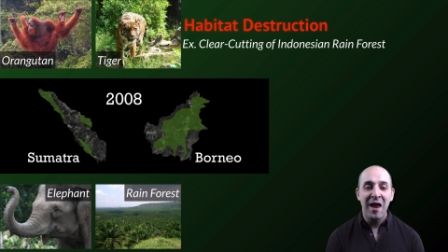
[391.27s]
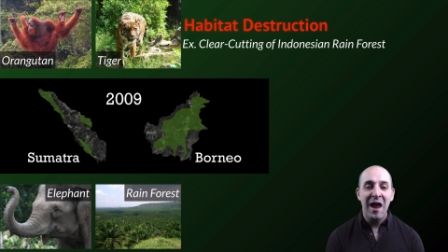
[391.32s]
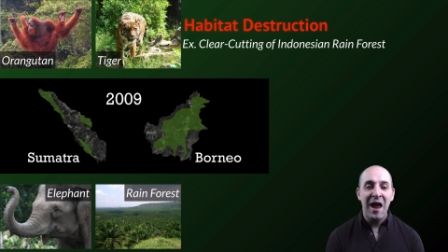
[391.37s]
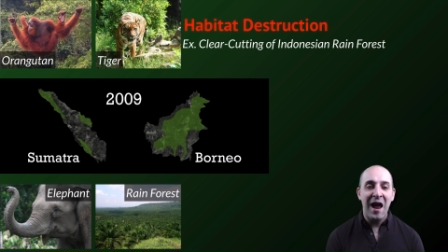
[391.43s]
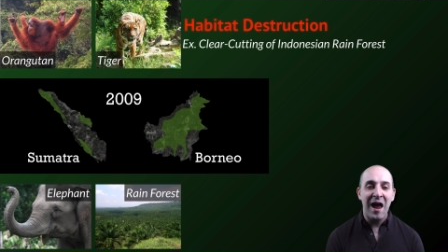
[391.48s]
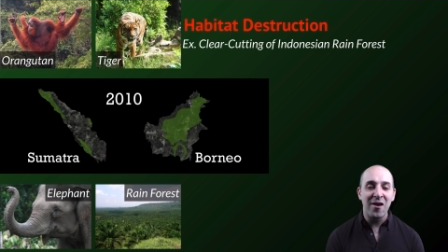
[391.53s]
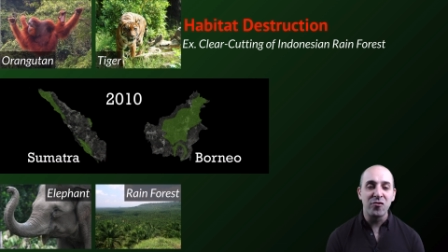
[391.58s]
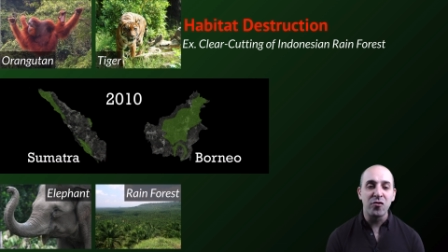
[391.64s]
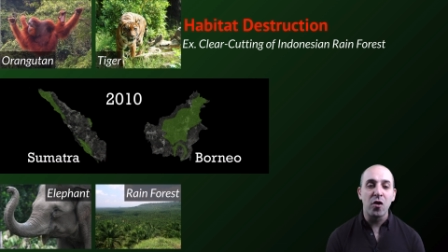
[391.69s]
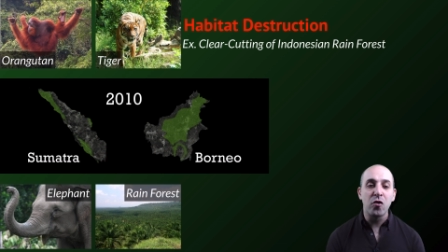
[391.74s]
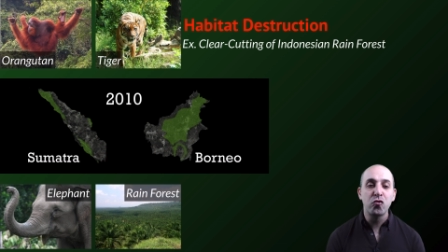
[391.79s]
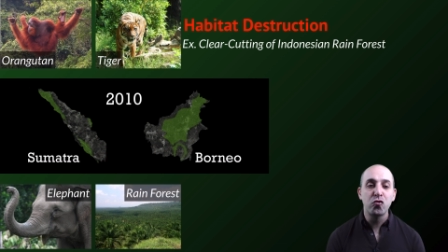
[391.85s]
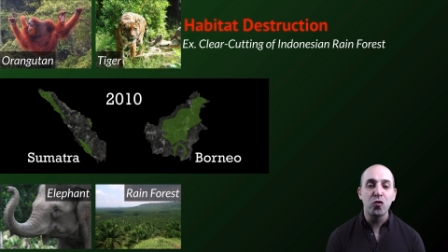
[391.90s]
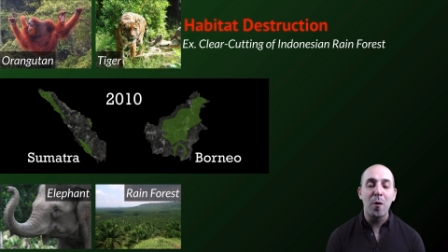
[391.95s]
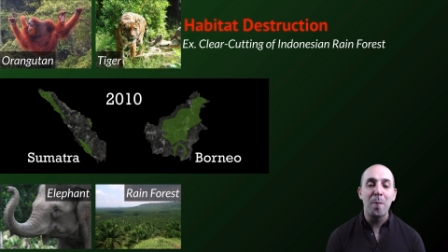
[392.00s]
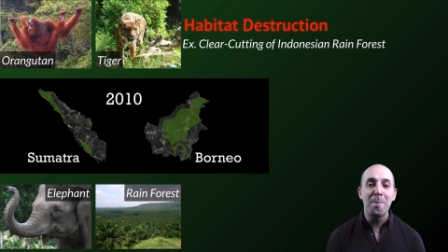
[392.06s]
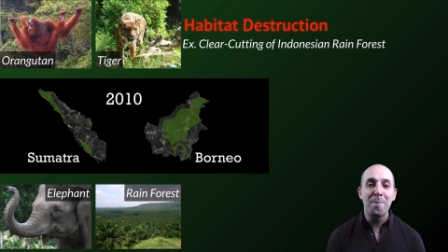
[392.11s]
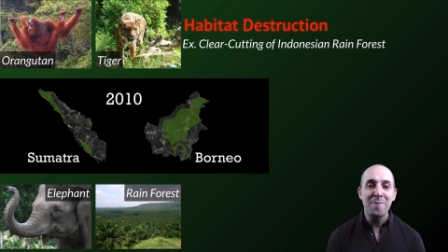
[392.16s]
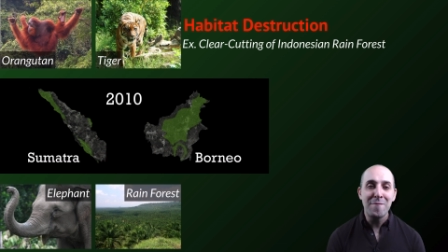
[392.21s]
has
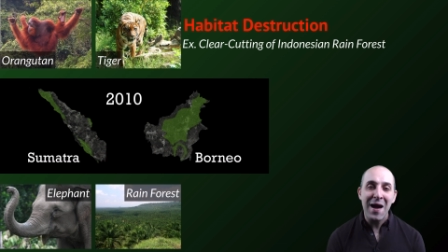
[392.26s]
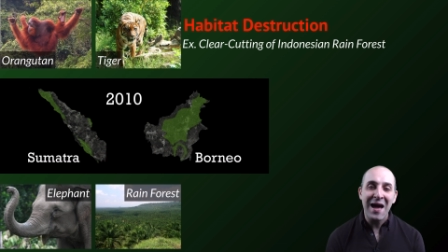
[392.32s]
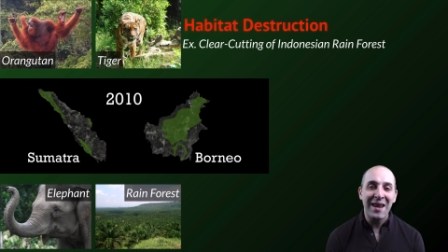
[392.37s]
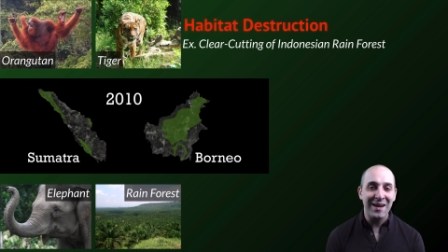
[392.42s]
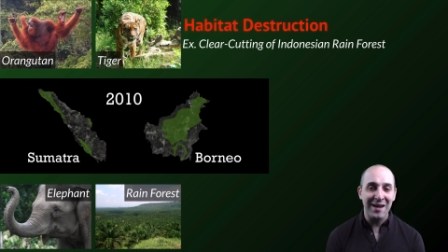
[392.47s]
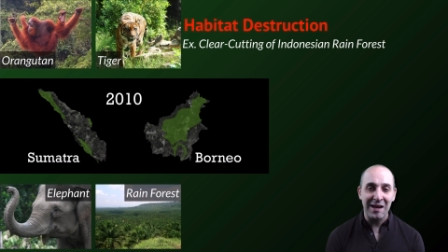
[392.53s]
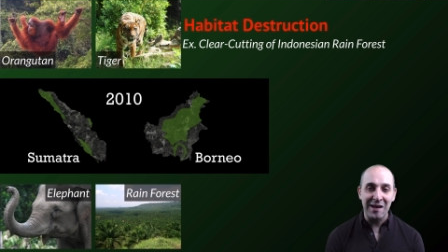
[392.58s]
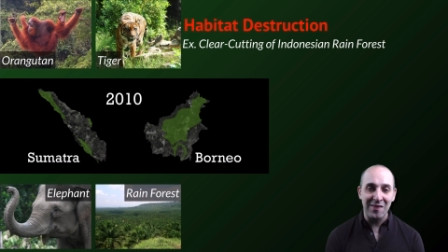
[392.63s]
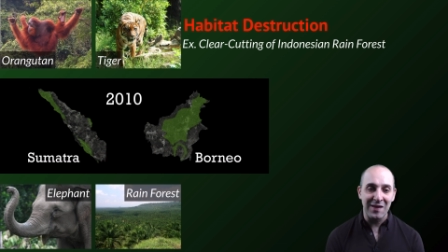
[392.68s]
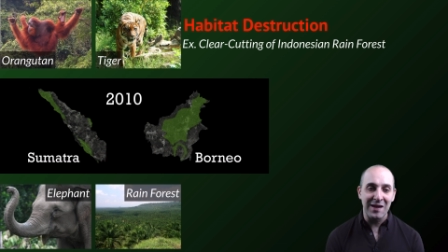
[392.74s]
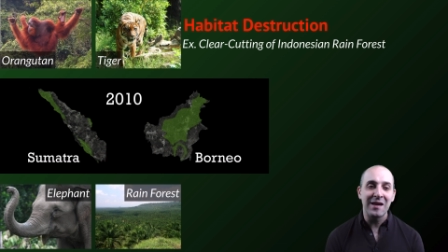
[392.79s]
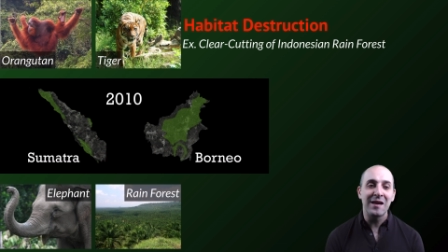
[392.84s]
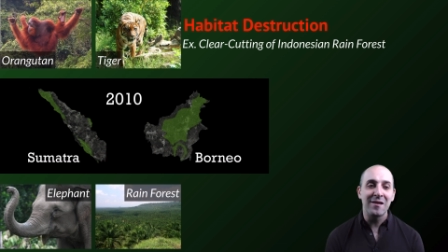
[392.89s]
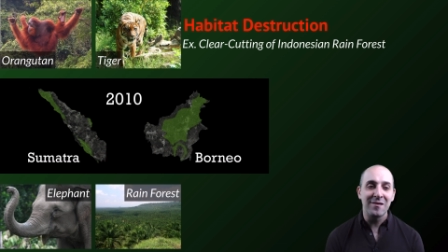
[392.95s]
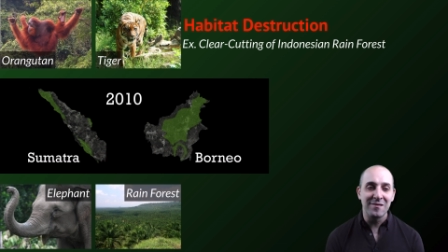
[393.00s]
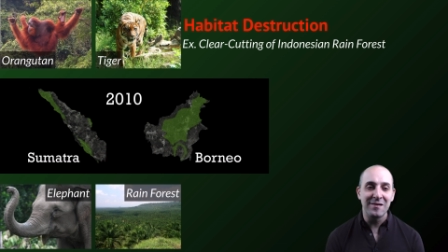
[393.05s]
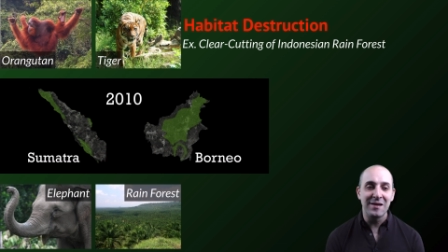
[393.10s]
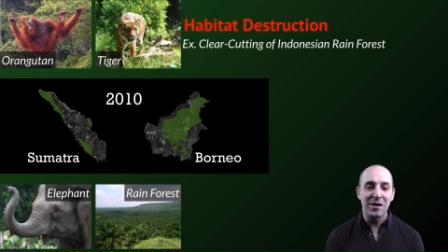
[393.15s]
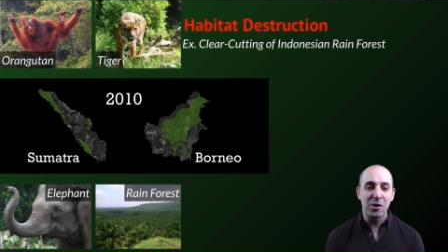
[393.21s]
dramatically
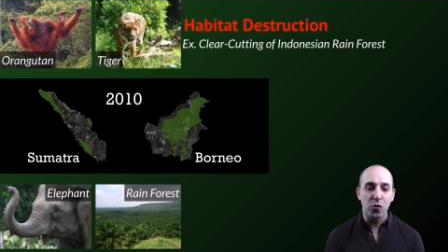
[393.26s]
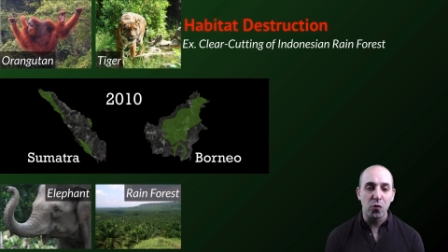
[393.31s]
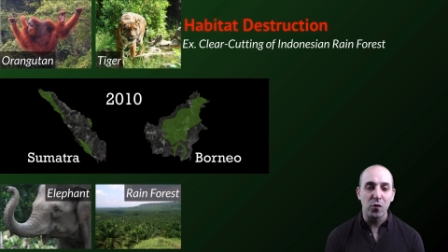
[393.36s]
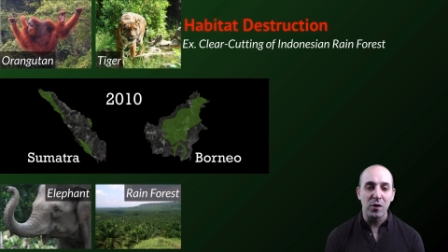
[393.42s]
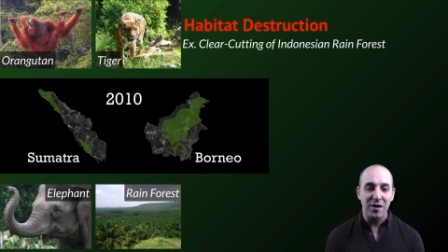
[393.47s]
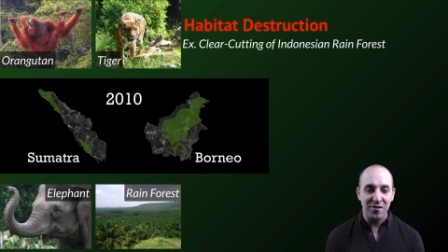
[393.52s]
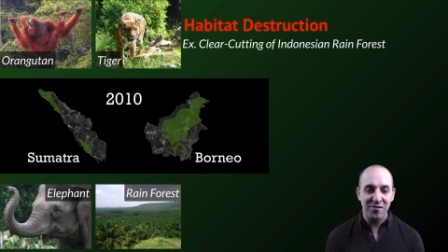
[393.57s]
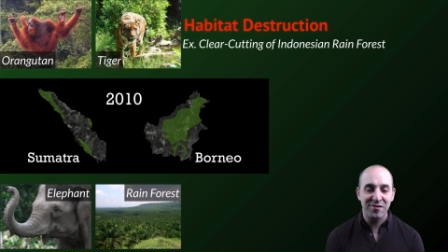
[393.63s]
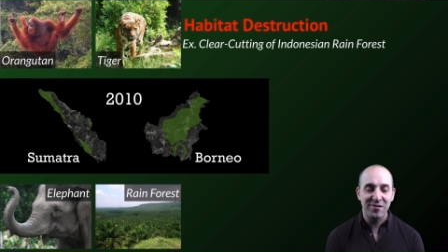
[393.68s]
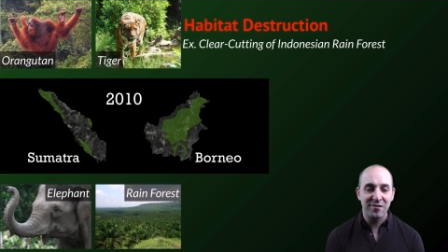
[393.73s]
decreased